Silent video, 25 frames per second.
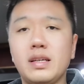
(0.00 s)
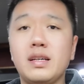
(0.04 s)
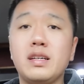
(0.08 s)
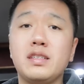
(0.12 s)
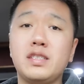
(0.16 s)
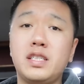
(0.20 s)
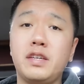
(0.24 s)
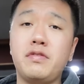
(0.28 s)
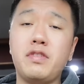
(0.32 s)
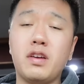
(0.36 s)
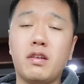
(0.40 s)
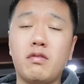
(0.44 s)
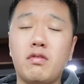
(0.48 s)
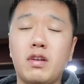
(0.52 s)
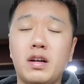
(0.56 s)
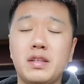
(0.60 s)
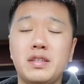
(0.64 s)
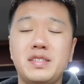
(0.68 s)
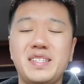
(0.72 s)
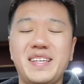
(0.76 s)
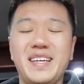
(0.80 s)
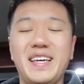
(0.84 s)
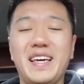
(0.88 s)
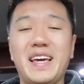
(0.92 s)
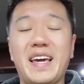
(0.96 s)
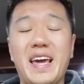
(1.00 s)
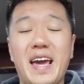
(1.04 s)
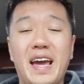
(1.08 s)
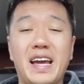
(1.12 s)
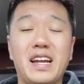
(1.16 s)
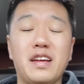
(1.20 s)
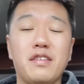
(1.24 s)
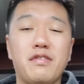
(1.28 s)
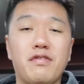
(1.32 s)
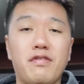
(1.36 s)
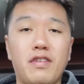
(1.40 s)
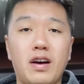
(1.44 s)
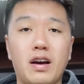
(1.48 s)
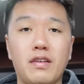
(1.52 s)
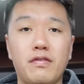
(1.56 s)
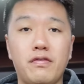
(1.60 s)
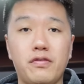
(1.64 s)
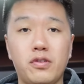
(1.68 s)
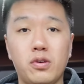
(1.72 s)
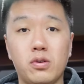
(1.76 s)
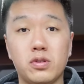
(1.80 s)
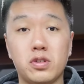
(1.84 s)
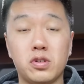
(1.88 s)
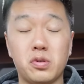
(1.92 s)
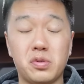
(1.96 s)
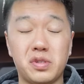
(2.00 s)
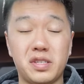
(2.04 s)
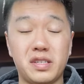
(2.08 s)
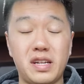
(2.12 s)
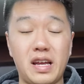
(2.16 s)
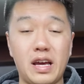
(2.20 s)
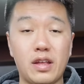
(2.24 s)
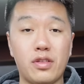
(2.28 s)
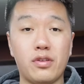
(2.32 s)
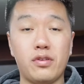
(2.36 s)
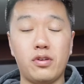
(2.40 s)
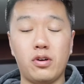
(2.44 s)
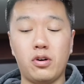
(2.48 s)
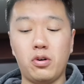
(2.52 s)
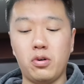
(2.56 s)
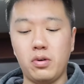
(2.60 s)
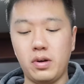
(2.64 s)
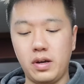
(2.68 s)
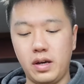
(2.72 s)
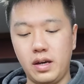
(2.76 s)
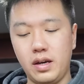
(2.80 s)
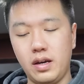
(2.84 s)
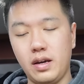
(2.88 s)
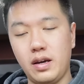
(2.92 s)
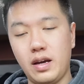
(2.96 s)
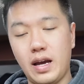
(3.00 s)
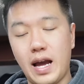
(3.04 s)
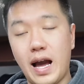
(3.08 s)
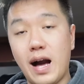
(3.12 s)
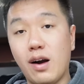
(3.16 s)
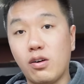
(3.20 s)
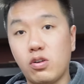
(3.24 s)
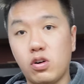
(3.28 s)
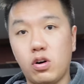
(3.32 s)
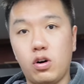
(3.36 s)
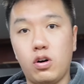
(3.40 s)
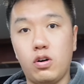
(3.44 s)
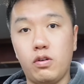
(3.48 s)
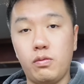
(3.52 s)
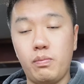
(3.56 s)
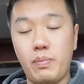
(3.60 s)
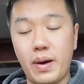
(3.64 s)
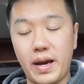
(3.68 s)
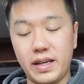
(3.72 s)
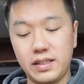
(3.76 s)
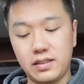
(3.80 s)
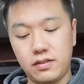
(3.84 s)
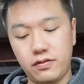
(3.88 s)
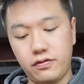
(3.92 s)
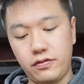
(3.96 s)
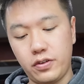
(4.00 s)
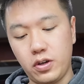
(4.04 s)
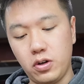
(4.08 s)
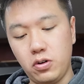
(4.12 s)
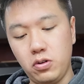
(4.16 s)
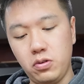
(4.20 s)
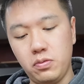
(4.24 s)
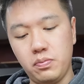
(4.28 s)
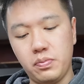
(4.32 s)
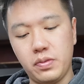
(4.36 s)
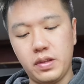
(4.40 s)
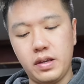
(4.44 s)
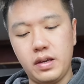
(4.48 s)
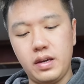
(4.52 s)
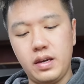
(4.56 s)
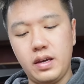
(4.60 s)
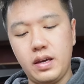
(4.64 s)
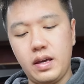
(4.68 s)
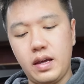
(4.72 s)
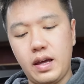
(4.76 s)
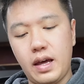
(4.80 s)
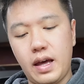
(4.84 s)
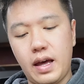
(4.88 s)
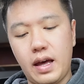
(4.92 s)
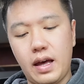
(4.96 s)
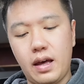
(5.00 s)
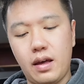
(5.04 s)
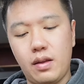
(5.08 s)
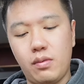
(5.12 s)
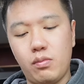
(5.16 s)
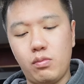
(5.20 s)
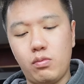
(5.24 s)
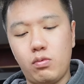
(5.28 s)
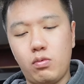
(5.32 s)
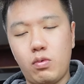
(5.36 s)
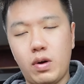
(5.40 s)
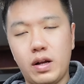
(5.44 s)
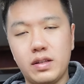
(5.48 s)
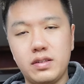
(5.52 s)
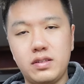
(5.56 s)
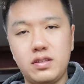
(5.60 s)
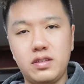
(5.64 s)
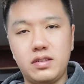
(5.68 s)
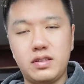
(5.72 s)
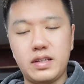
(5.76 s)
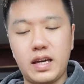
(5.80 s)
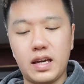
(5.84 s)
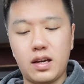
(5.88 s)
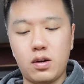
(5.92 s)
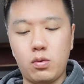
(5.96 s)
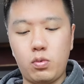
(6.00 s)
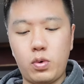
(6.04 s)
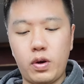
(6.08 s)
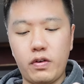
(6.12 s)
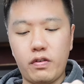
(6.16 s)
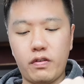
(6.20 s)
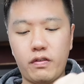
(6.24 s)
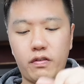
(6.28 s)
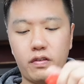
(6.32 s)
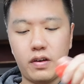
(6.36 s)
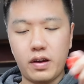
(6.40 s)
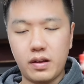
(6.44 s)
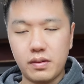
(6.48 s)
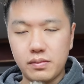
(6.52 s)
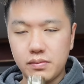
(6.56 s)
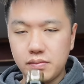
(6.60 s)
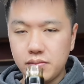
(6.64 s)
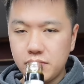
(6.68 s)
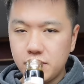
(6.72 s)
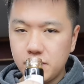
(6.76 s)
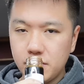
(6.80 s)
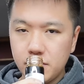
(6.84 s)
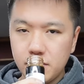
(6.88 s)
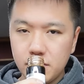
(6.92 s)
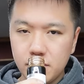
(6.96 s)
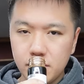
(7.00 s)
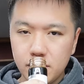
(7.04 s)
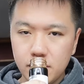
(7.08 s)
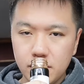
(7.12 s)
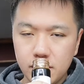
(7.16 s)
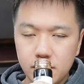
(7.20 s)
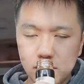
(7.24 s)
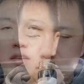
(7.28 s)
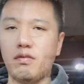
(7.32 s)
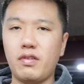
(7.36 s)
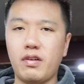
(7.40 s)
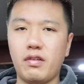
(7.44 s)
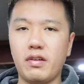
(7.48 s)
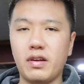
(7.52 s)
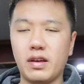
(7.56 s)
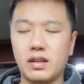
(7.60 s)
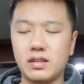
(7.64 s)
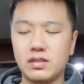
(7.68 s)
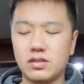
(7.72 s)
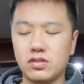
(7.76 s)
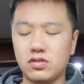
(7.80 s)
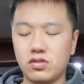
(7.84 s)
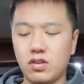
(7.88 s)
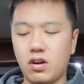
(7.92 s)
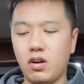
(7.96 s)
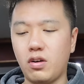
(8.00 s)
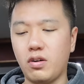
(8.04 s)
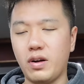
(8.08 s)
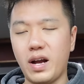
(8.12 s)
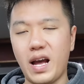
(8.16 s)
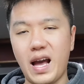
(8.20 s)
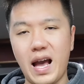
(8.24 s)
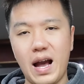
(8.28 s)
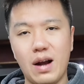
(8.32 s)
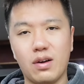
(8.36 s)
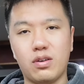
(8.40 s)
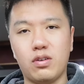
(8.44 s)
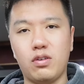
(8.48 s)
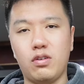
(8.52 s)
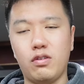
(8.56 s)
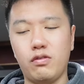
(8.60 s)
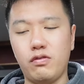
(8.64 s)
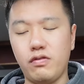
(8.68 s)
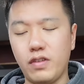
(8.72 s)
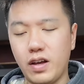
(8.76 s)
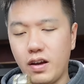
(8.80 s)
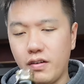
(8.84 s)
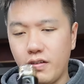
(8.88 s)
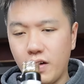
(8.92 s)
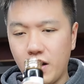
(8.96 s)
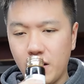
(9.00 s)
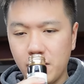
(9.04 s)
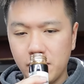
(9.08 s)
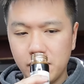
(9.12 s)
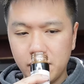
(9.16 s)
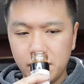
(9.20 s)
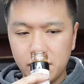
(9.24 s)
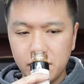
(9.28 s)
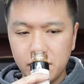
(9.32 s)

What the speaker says: Civic runs E85 fuel, so it's an ethanol alcohol based fuel, and once you take a whiff of it, a very strong alcohol flavor.